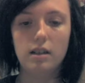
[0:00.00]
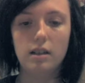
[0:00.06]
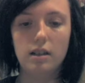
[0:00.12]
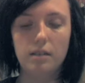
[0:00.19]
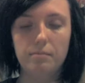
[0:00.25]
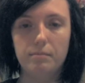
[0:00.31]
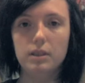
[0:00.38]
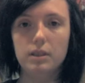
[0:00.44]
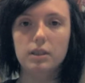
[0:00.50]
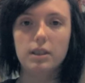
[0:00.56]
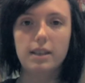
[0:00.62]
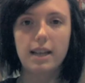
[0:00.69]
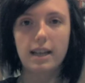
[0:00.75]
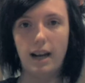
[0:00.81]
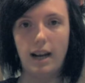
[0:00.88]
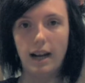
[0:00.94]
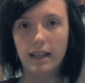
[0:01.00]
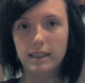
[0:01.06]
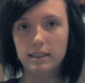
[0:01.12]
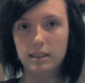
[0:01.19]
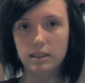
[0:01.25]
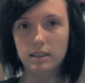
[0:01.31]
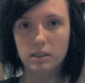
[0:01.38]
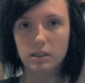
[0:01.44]

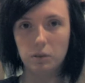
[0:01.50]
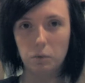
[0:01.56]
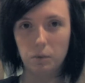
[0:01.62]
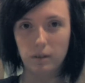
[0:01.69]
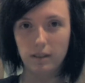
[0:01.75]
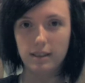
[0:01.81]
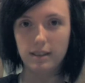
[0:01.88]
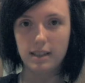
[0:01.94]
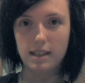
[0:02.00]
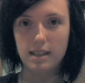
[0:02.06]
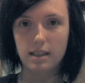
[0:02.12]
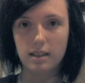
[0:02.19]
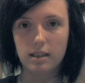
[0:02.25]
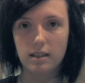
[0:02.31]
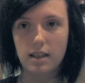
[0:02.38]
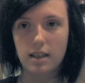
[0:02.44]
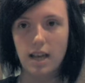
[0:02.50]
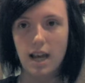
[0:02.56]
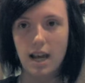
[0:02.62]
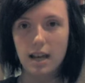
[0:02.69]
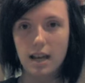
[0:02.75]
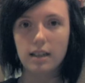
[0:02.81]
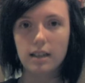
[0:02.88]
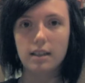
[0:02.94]
ISIS or the
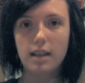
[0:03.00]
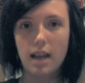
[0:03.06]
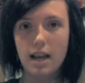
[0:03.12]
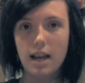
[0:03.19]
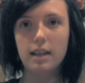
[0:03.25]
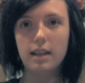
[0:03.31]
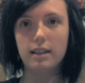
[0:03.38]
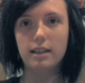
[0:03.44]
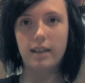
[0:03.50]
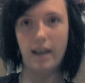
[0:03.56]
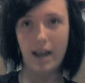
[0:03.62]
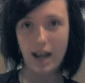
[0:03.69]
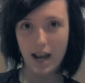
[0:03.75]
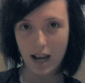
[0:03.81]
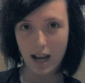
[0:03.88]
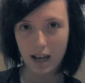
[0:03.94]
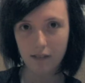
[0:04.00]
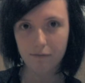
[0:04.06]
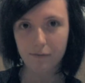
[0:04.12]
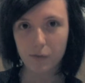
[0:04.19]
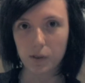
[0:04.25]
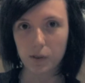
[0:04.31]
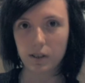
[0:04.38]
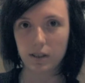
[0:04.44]
KKK,
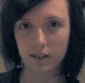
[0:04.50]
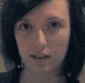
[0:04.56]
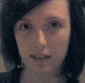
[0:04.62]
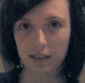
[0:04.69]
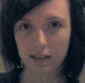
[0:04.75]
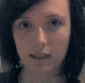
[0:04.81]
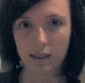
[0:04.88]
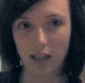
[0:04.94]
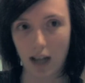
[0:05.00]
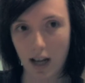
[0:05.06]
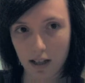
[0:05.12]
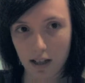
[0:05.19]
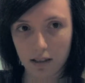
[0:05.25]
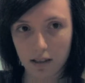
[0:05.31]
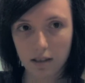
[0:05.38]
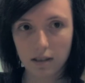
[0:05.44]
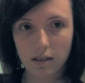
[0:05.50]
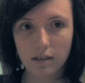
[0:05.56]
for goodness sake.